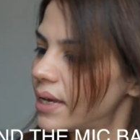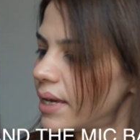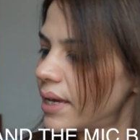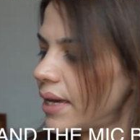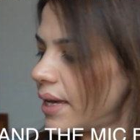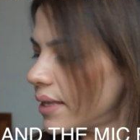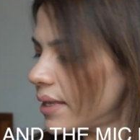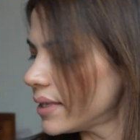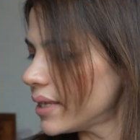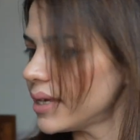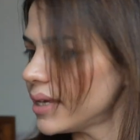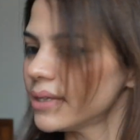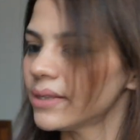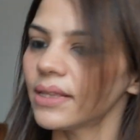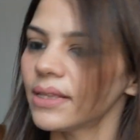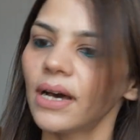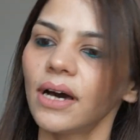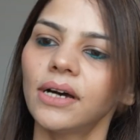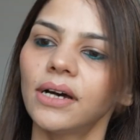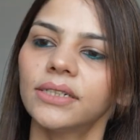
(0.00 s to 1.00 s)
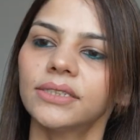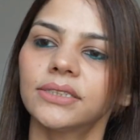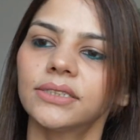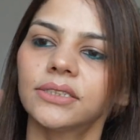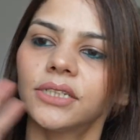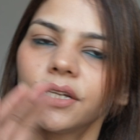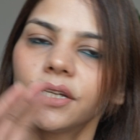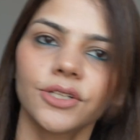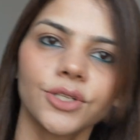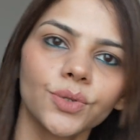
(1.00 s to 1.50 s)
And then last
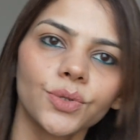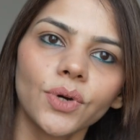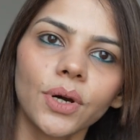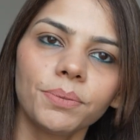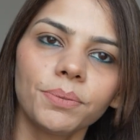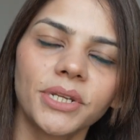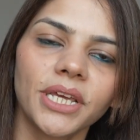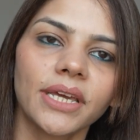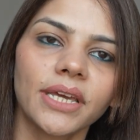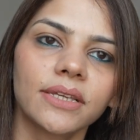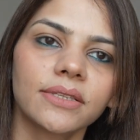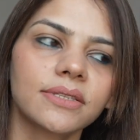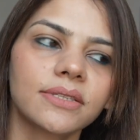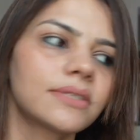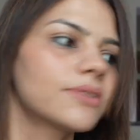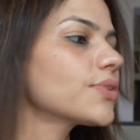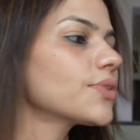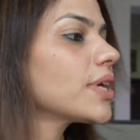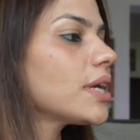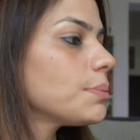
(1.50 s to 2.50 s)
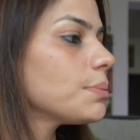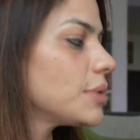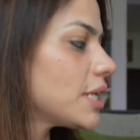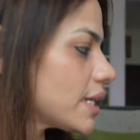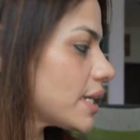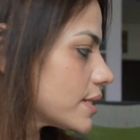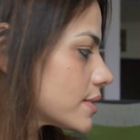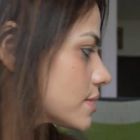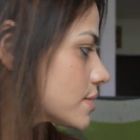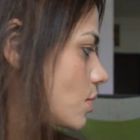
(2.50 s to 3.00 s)
three
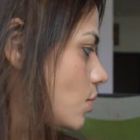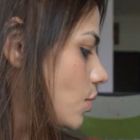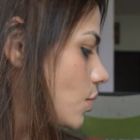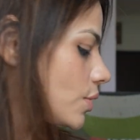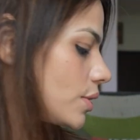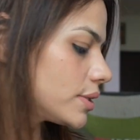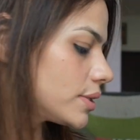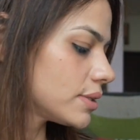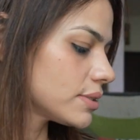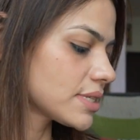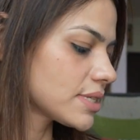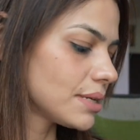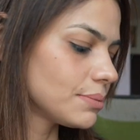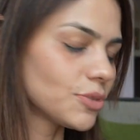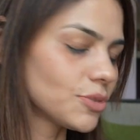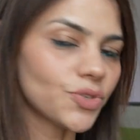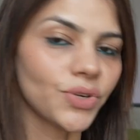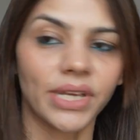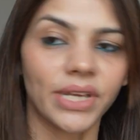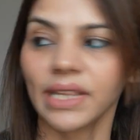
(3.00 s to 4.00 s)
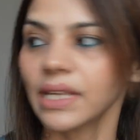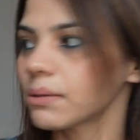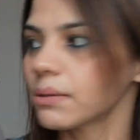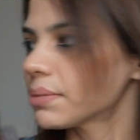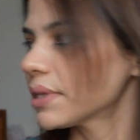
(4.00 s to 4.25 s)
updates on some trailing